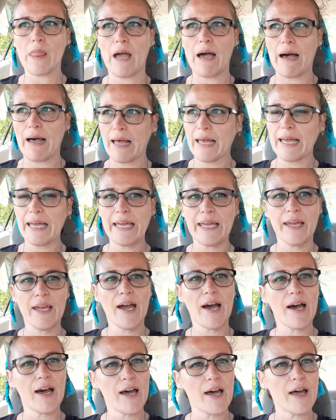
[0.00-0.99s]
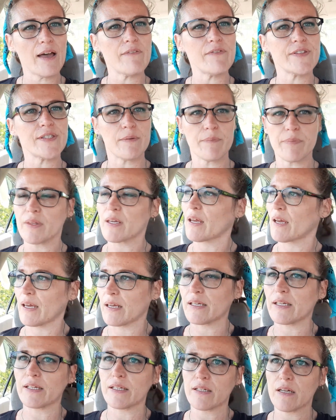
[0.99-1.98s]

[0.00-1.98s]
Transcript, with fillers: I have something I need